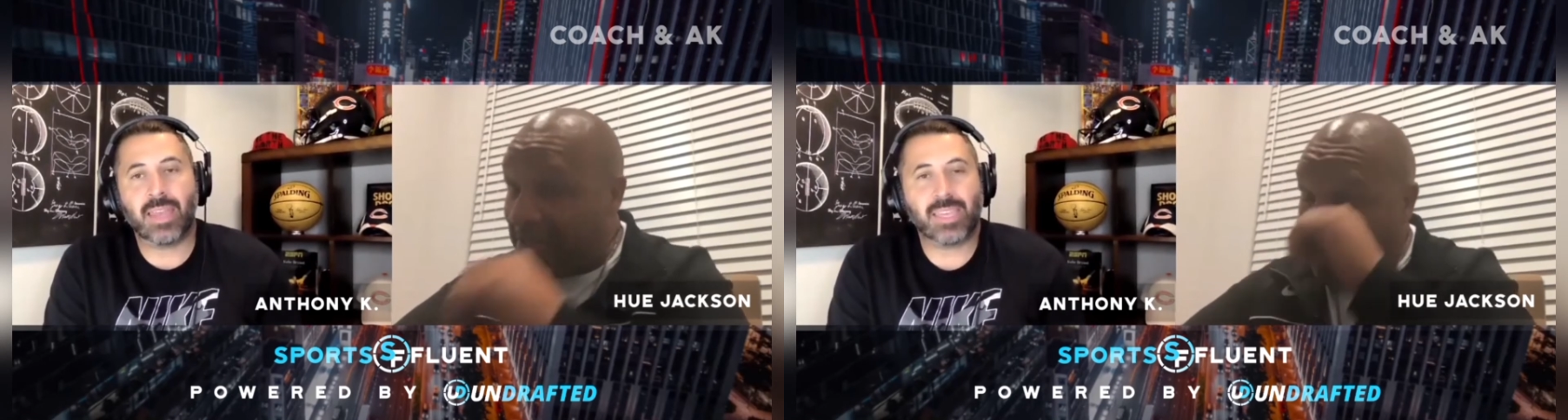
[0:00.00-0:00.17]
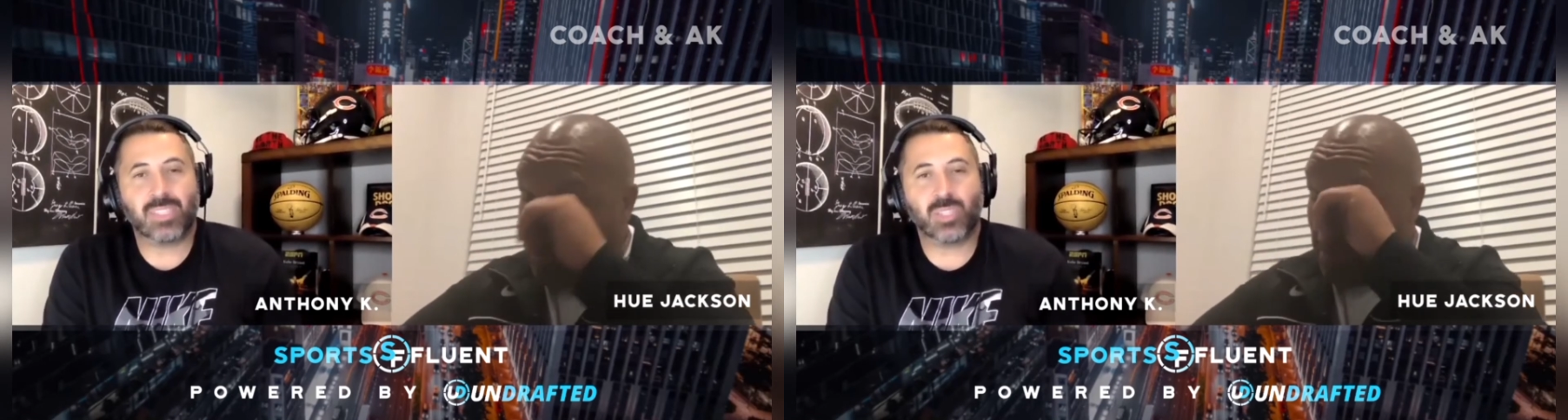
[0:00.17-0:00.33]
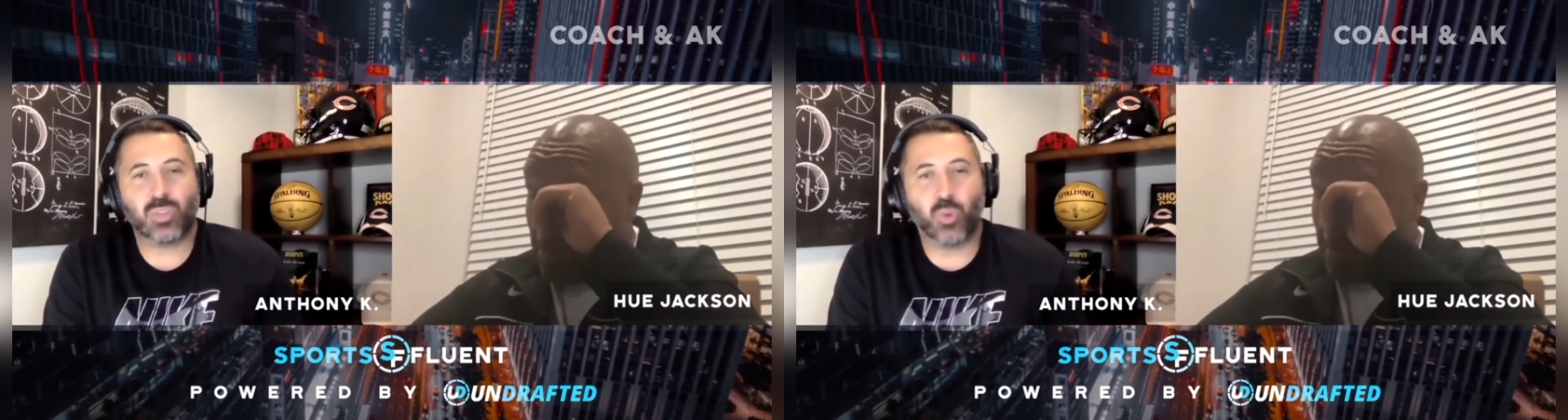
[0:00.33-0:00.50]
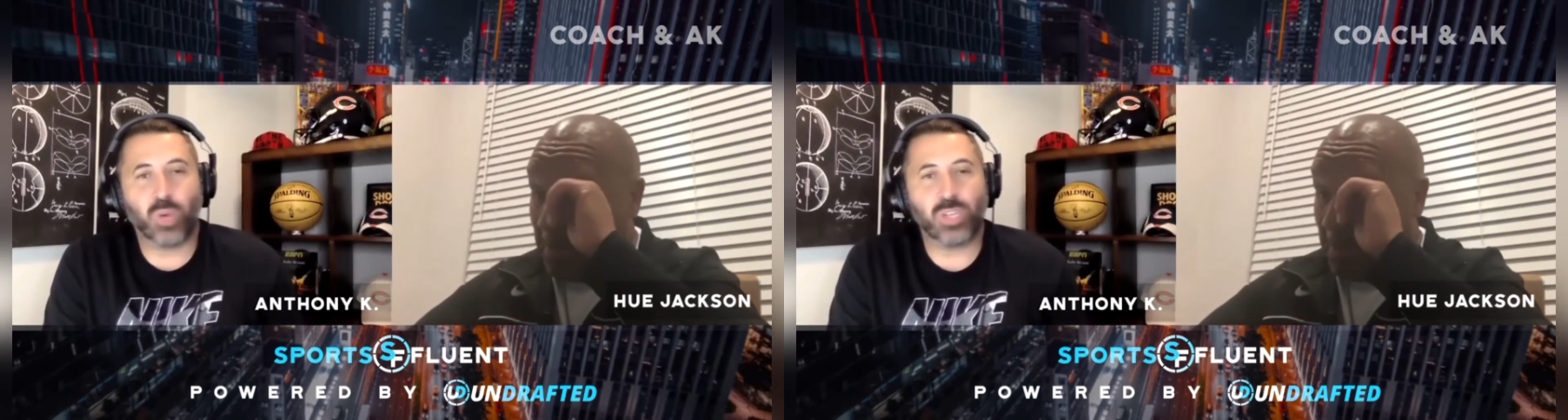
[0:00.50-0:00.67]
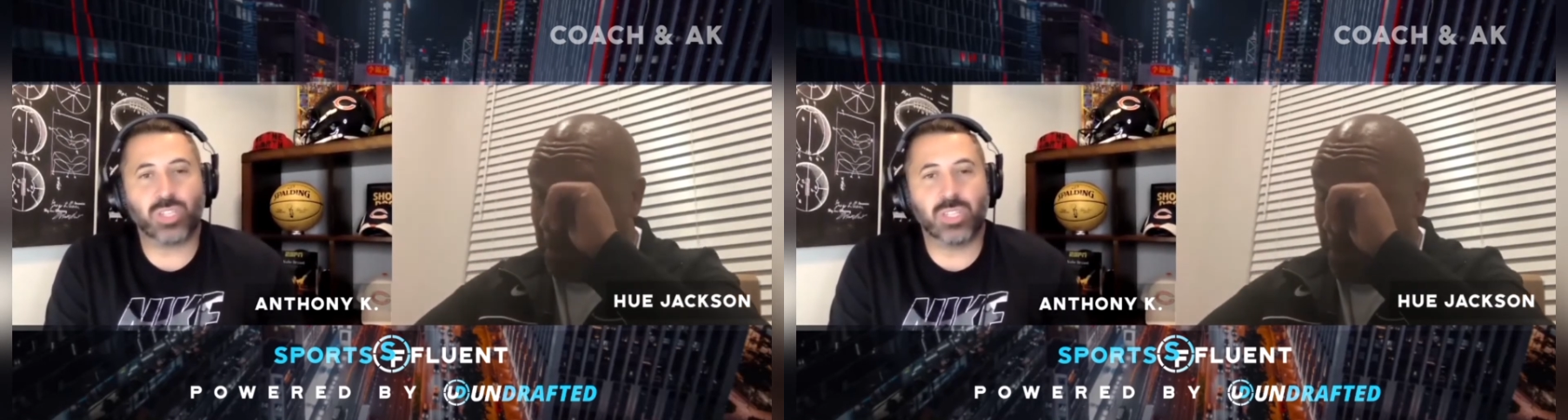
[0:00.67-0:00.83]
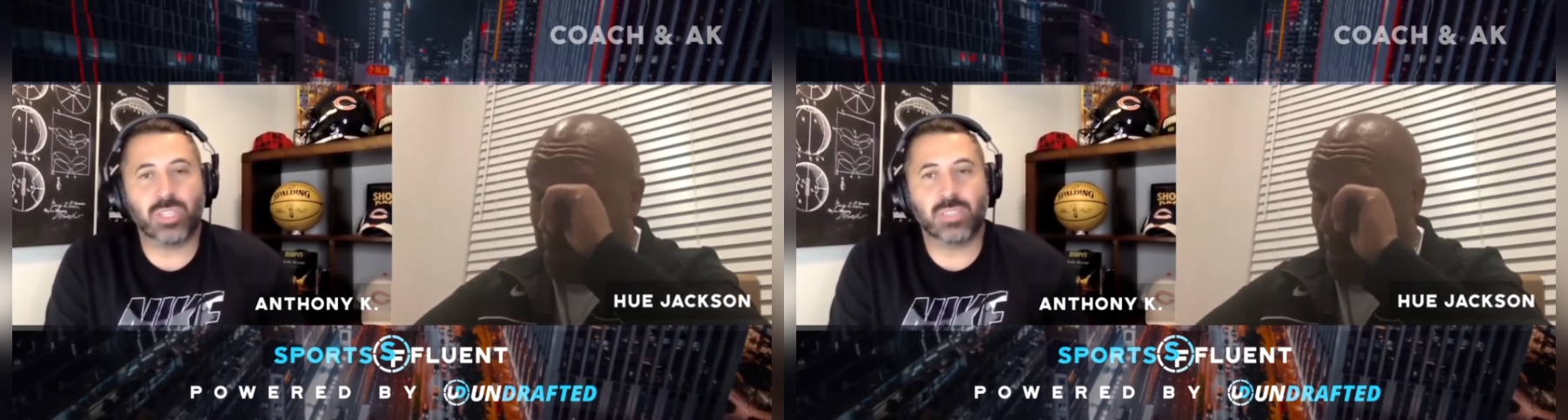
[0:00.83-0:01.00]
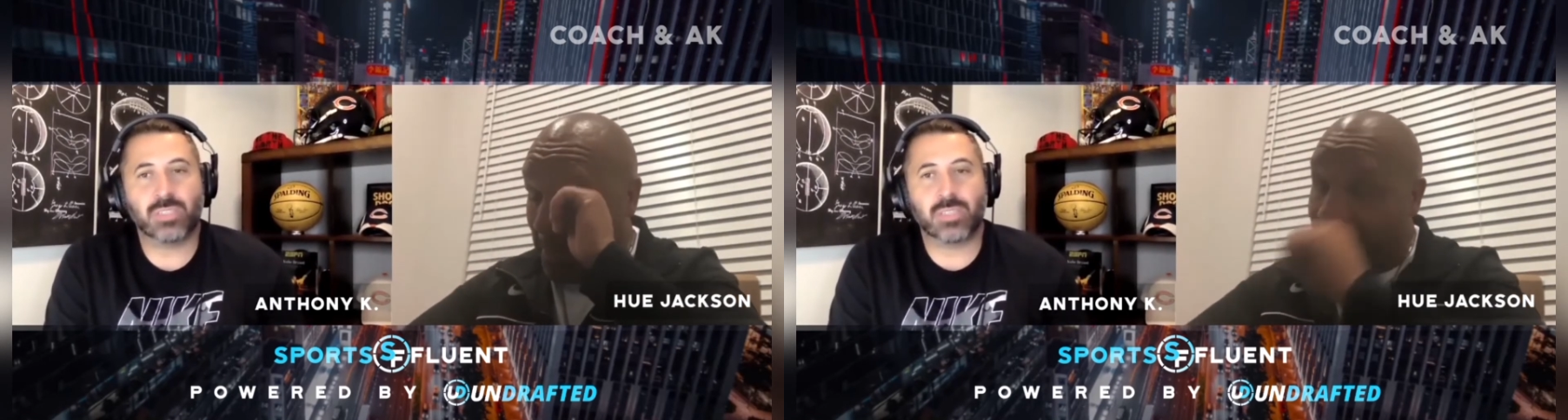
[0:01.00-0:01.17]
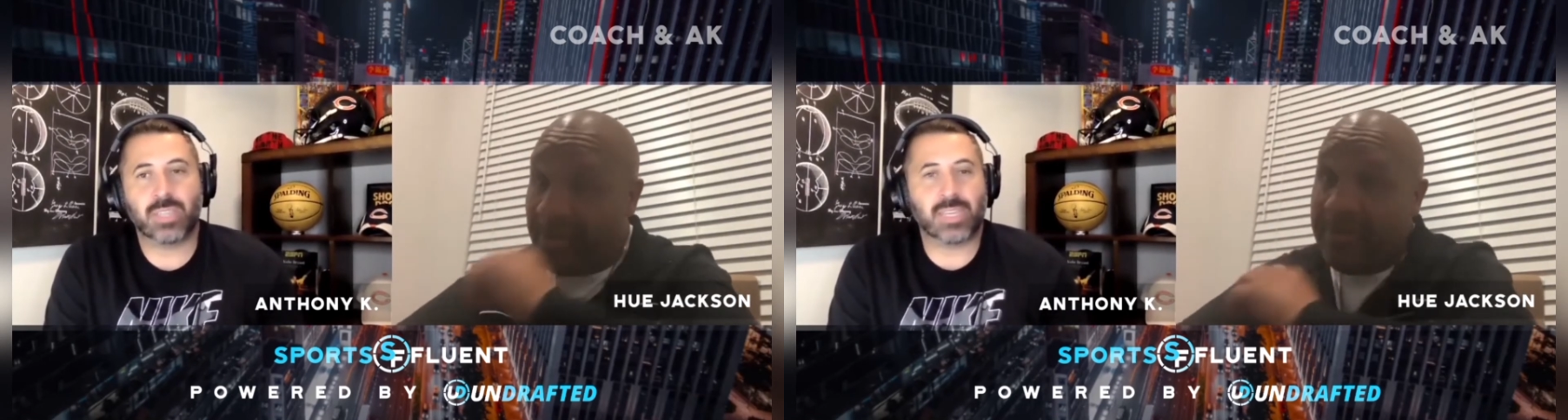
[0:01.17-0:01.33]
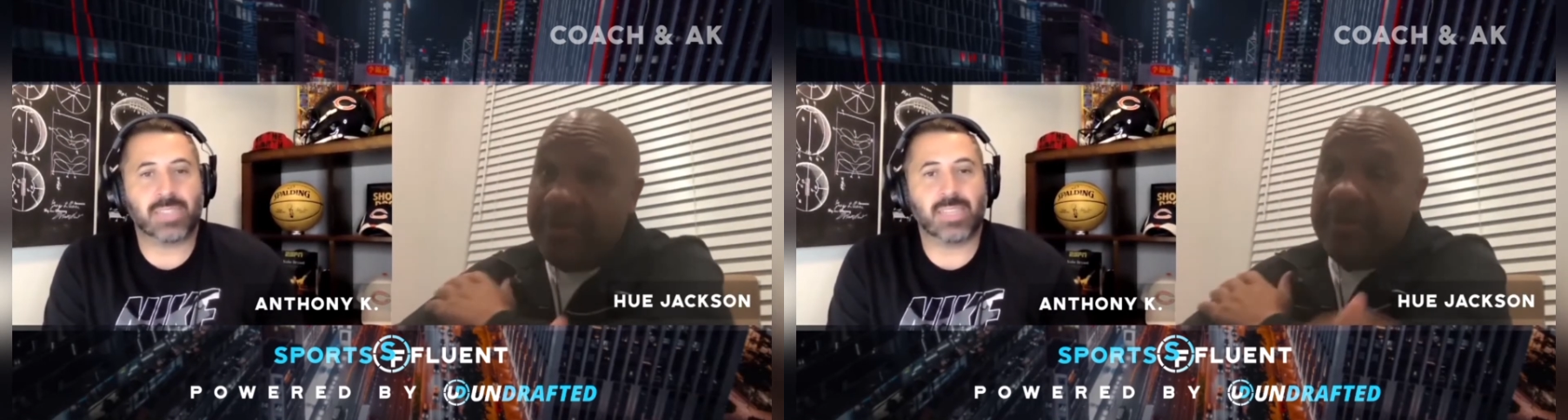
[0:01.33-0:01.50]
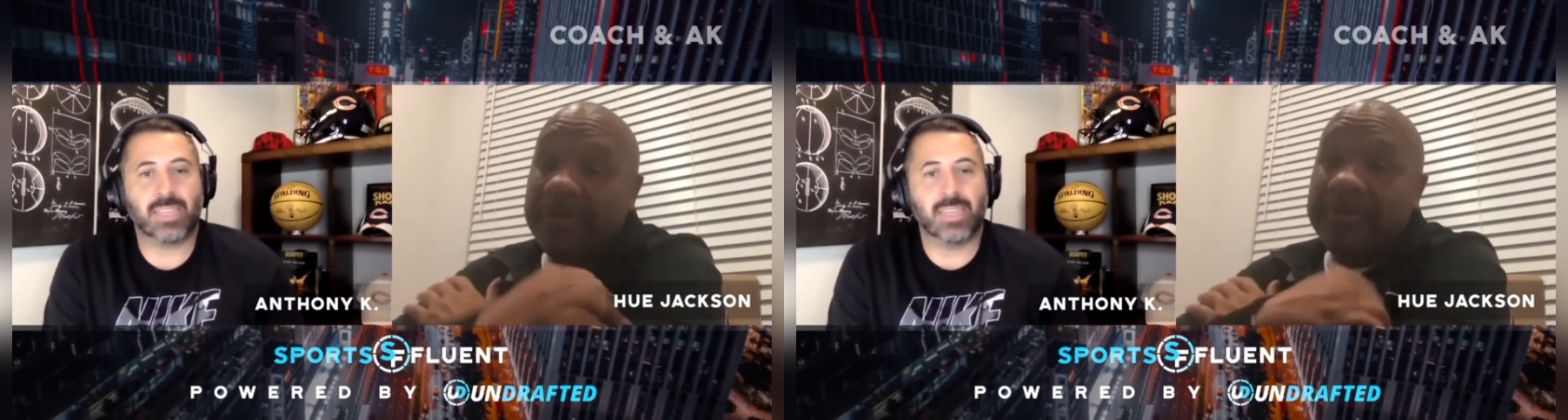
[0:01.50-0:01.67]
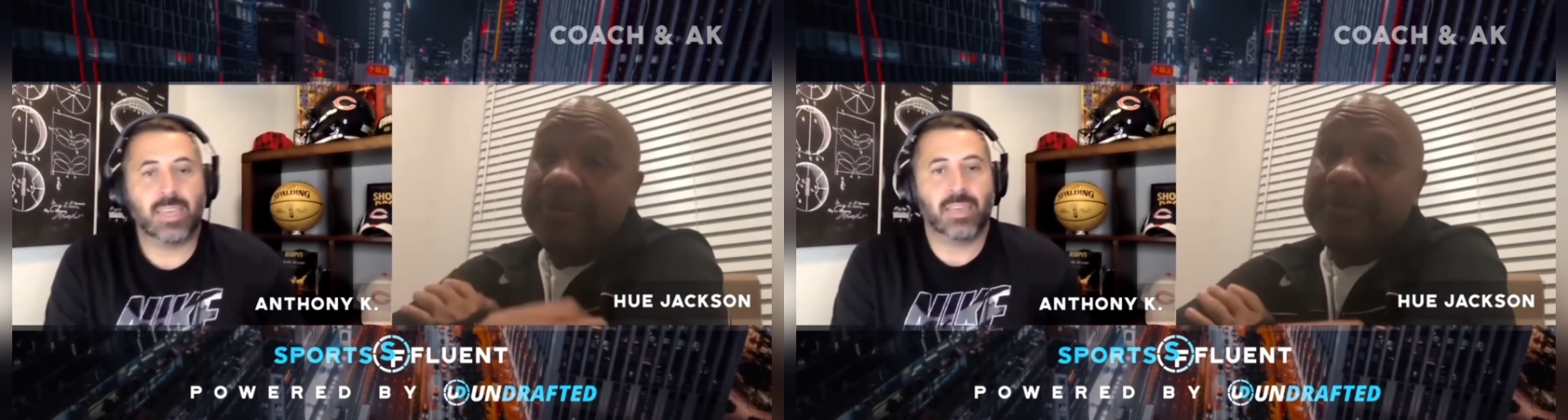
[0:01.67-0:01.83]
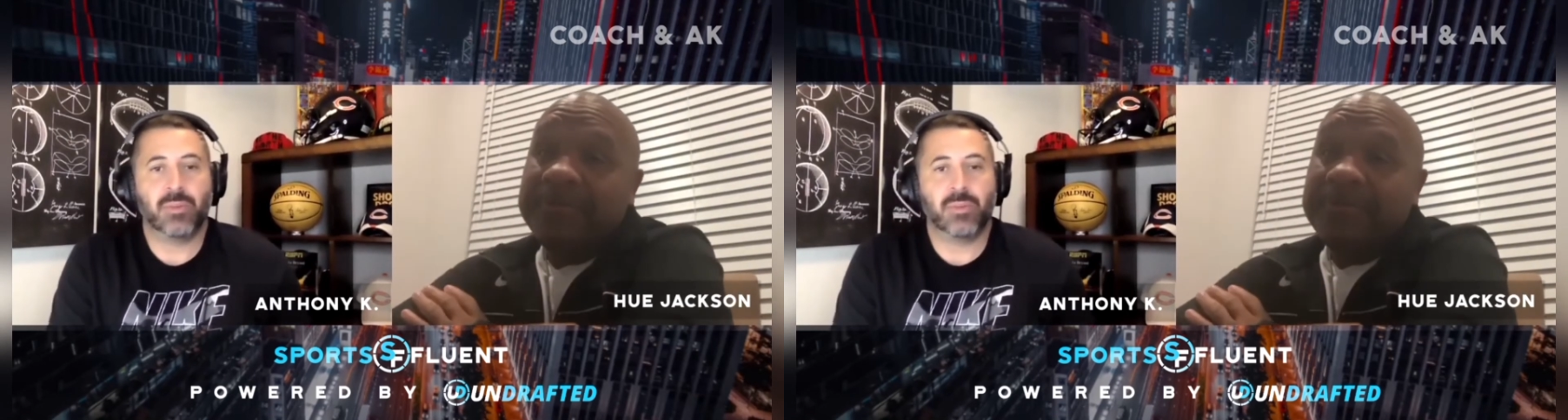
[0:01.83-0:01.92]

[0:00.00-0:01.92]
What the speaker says: guess the question is, like I said,